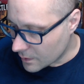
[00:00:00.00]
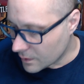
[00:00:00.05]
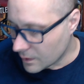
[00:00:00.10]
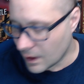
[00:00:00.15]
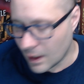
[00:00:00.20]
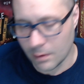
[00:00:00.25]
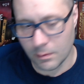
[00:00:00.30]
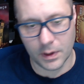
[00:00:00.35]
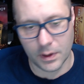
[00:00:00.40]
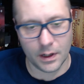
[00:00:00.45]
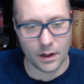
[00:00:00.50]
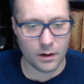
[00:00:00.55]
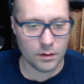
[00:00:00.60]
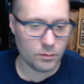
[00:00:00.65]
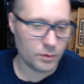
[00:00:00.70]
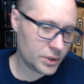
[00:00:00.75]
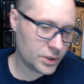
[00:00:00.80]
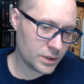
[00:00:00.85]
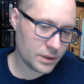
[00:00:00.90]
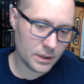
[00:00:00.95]
Came in there,
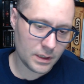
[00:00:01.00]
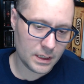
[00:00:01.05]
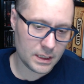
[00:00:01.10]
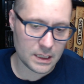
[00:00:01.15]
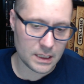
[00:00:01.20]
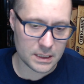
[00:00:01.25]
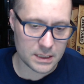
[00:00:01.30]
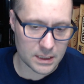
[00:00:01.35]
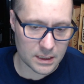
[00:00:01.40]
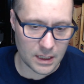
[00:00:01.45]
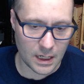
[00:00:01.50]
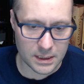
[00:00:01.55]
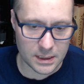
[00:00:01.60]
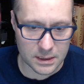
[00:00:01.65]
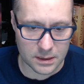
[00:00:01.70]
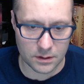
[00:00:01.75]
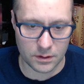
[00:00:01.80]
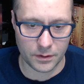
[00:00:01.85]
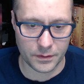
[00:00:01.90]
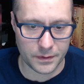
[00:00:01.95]
which it's a nice
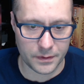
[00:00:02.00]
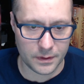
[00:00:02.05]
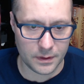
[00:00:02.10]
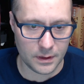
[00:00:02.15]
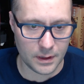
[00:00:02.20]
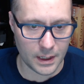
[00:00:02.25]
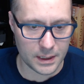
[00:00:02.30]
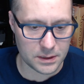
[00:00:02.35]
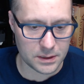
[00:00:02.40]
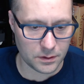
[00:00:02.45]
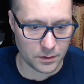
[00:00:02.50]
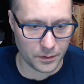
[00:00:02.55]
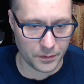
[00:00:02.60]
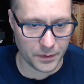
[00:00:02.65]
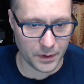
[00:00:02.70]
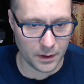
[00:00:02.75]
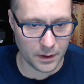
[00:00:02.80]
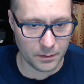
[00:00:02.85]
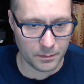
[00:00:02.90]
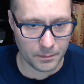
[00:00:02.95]
little
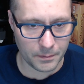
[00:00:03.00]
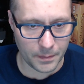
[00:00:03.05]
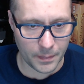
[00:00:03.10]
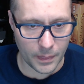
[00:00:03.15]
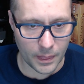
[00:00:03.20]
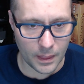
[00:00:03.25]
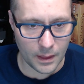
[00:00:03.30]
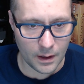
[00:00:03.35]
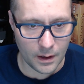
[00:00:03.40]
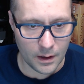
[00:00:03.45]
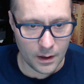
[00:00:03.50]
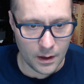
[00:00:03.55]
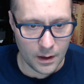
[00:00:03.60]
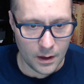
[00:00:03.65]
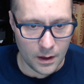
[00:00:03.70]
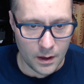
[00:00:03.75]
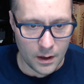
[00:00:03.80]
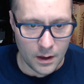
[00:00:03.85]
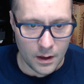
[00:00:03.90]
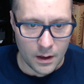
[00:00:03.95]
thing.
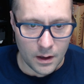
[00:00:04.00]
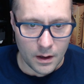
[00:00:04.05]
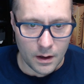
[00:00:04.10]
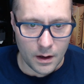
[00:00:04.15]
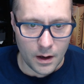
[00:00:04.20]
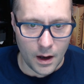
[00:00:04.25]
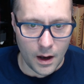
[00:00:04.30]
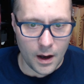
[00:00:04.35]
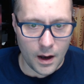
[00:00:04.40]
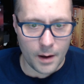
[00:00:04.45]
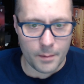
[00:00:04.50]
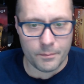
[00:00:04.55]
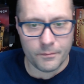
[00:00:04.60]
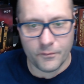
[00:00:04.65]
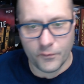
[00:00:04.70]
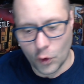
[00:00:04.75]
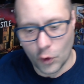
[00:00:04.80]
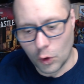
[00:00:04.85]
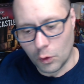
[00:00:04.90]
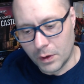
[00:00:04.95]

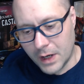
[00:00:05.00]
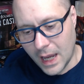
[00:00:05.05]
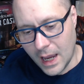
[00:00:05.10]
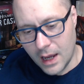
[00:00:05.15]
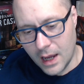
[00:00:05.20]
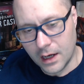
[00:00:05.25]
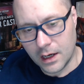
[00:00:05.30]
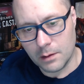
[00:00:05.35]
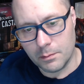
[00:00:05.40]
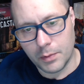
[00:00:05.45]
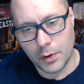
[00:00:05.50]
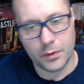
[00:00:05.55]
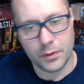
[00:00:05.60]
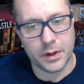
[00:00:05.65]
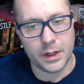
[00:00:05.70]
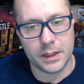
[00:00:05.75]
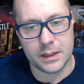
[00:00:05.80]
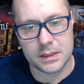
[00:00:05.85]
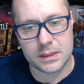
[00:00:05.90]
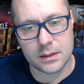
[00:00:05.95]
For okay
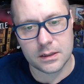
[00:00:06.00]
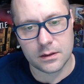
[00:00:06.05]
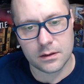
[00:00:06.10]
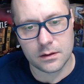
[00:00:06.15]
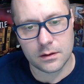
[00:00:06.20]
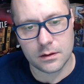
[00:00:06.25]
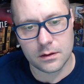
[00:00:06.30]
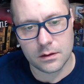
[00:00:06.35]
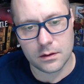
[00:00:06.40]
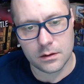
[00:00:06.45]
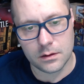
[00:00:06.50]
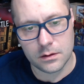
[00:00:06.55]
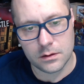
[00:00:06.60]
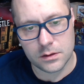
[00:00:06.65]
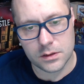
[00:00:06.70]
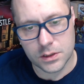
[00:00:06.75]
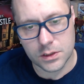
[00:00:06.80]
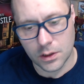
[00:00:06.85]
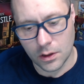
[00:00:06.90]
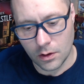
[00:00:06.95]
components,
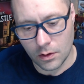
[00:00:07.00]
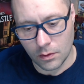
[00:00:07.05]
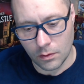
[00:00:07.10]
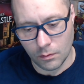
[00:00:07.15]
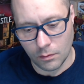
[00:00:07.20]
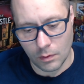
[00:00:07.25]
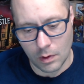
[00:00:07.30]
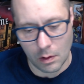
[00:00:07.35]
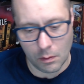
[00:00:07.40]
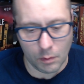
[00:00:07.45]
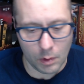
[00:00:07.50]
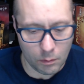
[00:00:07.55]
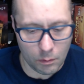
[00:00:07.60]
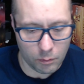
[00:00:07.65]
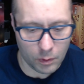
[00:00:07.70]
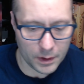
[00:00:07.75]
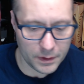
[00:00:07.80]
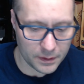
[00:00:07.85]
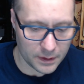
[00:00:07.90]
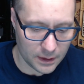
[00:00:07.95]
so
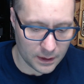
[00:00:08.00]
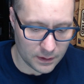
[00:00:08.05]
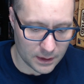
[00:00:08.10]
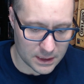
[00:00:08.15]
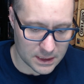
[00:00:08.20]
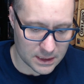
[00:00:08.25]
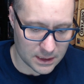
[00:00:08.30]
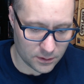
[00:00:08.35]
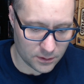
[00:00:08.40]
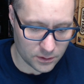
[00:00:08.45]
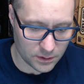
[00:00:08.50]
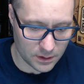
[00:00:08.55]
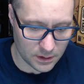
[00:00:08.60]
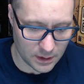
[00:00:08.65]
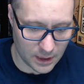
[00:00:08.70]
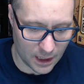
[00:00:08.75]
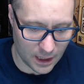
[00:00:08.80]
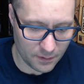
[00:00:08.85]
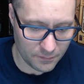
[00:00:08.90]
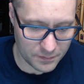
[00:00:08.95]
one thing that's
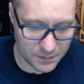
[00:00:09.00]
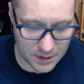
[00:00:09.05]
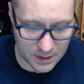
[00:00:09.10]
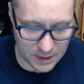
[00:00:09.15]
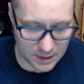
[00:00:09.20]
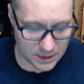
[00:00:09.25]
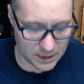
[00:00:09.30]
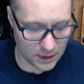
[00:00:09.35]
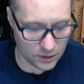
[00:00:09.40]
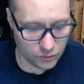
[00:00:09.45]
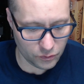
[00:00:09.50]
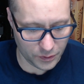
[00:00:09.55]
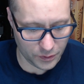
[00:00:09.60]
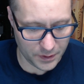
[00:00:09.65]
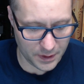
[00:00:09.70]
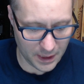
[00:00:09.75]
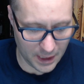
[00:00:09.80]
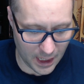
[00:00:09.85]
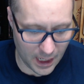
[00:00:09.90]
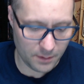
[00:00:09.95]
kind of central to
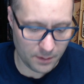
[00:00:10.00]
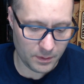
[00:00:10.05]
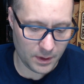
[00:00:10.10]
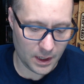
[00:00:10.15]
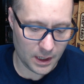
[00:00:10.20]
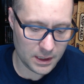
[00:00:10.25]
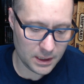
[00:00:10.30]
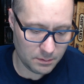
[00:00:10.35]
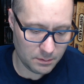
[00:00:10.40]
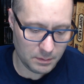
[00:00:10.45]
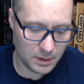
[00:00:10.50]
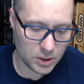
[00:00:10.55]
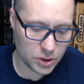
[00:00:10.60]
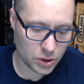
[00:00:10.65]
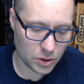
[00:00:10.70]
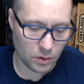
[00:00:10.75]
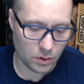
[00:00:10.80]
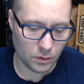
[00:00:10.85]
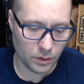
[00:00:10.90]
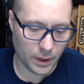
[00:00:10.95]
the game that I didn't mention
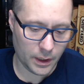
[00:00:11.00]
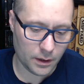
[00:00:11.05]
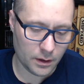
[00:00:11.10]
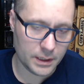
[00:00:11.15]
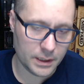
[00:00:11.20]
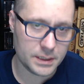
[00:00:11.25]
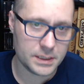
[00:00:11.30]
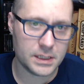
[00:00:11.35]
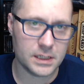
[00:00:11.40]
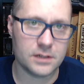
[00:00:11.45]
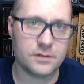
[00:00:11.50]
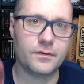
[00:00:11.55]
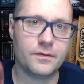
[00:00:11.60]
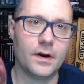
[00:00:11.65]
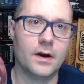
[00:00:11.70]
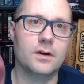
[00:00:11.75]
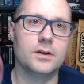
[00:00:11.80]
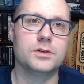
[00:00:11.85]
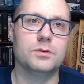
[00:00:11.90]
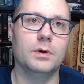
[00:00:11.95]
earlier is this
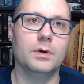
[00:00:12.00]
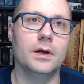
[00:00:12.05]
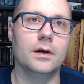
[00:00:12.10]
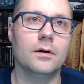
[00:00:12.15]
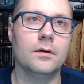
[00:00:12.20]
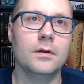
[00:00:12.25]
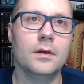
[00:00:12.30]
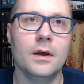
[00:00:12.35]
Ferris wheel.